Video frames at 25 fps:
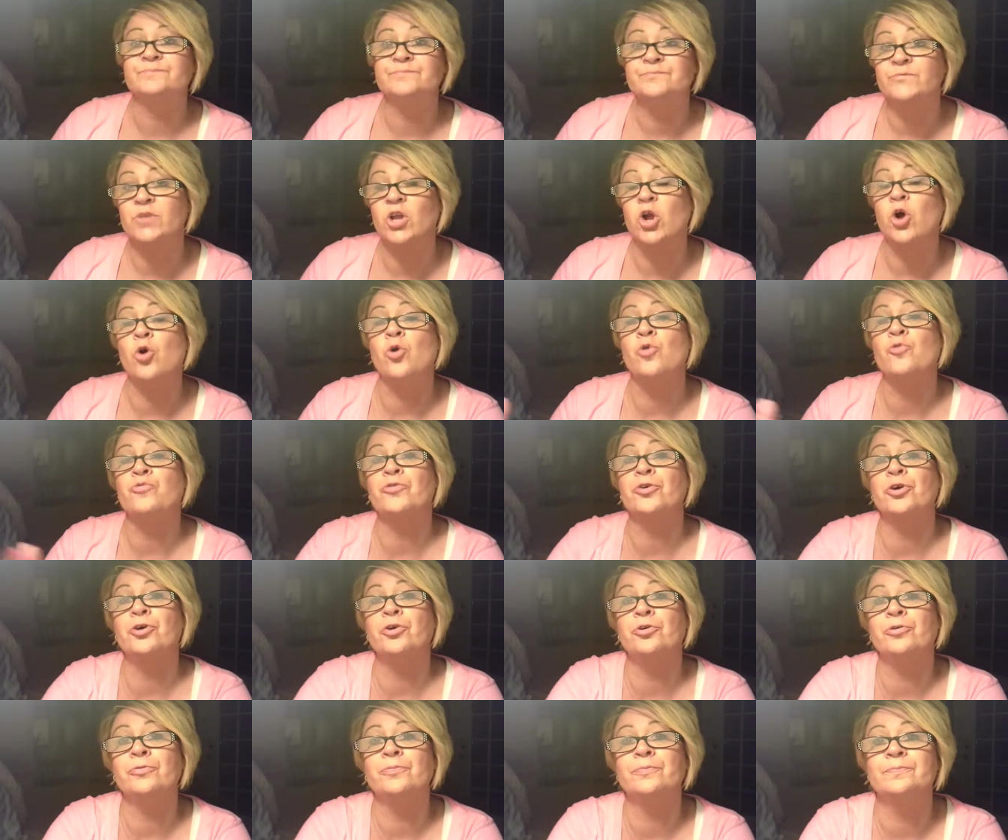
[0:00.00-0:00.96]

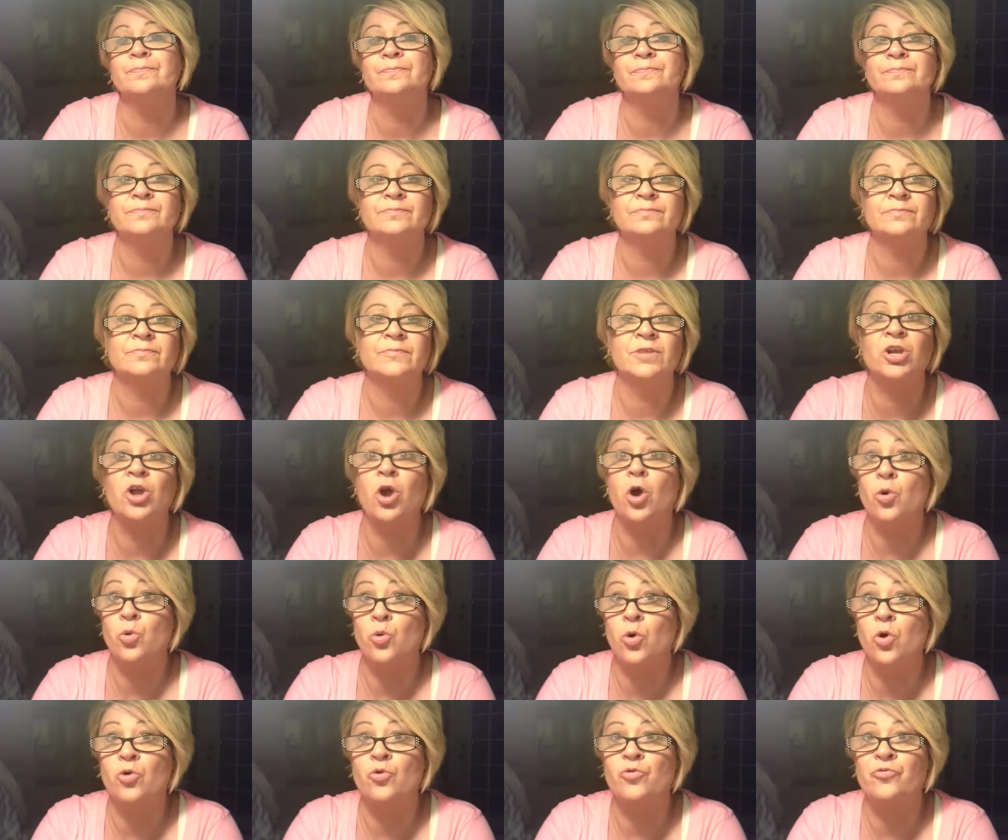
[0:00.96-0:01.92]

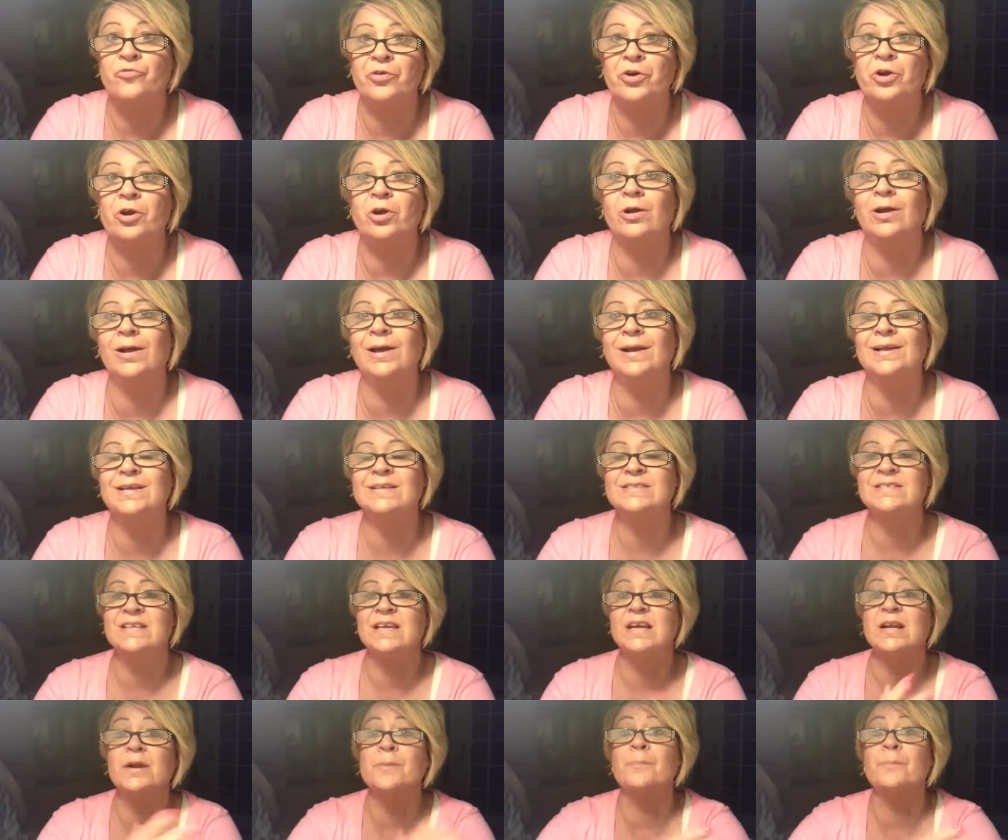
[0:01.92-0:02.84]
go over. It's going to